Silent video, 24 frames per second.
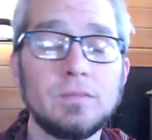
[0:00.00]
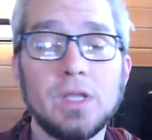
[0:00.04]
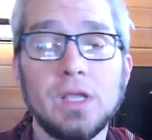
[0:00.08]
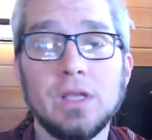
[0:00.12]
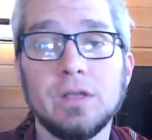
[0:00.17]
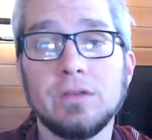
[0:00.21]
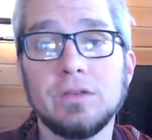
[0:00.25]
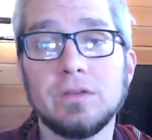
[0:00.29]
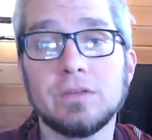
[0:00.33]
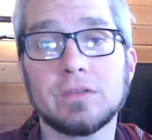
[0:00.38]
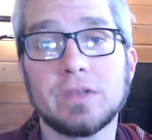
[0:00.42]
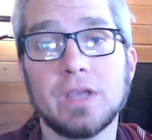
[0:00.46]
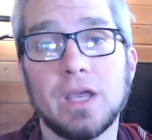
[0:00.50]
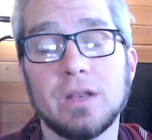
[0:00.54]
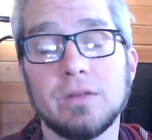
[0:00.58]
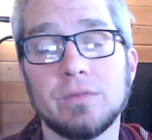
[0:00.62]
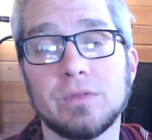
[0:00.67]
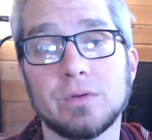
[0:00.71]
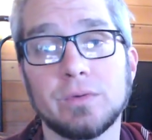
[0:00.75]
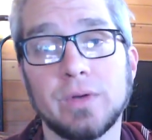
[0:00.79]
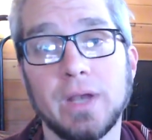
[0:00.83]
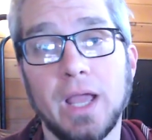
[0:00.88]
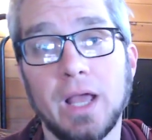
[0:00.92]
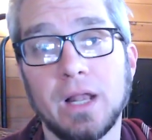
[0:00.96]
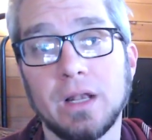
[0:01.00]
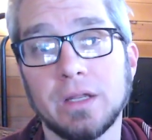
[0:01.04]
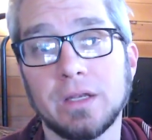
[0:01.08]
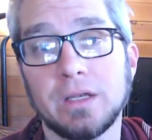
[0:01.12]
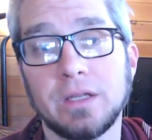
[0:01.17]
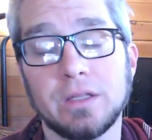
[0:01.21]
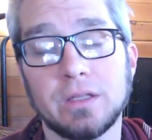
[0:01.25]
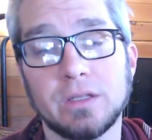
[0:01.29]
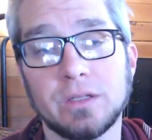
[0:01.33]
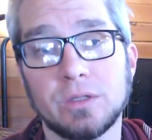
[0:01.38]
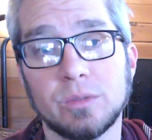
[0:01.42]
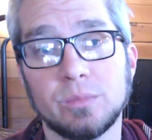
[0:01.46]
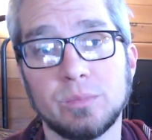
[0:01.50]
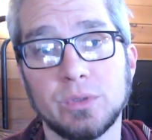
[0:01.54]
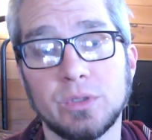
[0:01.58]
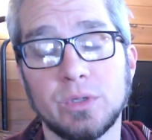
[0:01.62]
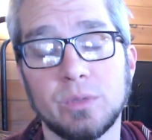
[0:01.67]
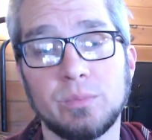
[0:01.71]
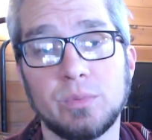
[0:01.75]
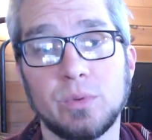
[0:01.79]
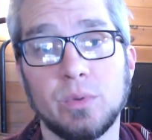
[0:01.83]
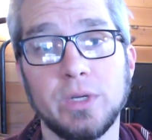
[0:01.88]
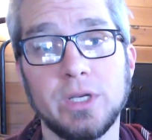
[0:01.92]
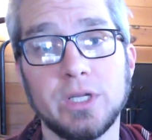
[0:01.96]
This is kind of the reality that the Buddha
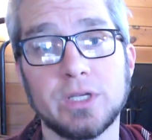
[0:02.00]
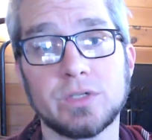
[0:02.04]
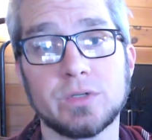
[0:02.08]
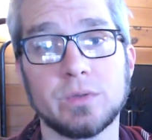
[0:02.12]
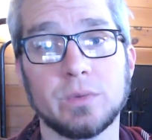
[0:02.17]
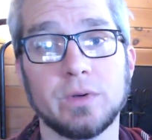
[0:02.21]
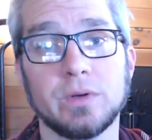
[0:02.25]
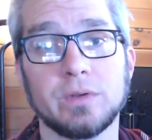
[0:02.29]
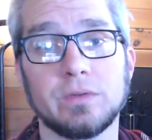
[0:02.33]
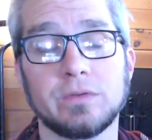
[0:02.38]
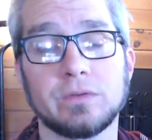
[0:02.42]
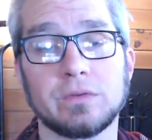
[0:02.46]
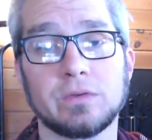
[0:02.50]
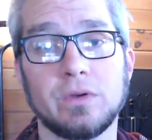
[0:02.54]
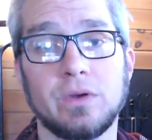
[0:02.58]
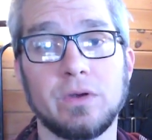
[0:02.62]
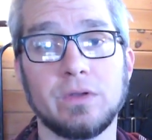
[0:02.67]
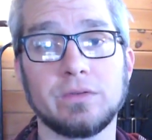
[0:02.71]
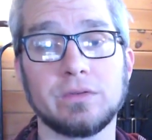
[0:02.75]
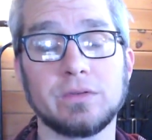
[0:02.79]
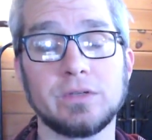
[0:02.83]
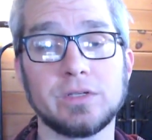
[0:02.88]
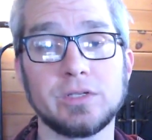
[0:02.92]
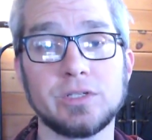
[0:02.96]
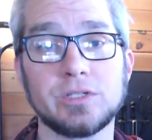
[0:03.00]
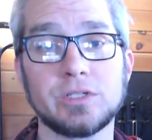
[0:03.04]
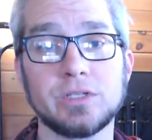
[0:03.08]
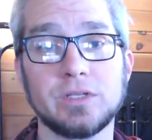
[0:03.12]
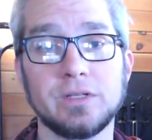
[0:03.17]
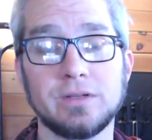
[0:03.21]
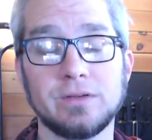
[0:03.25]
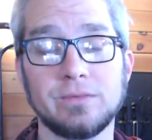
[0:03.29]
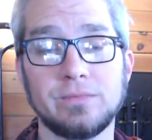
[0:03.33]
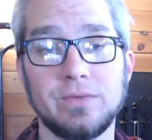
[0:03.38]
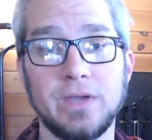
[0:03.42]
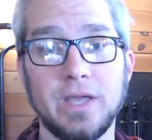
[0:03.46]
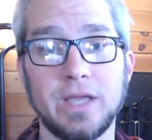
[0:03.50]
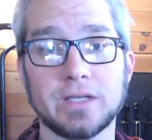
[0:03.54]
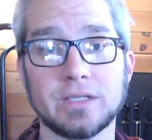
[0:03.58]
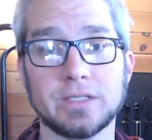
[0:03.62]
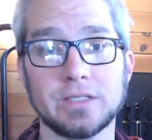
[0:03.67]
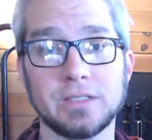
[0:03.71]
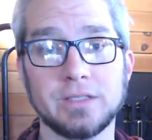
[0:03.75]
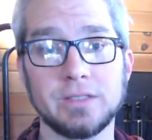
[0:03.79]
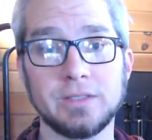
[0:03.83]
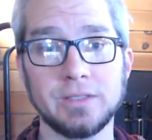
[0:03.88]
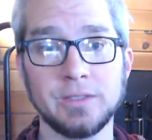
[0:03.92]
pointed towards, cause, condition, and effect.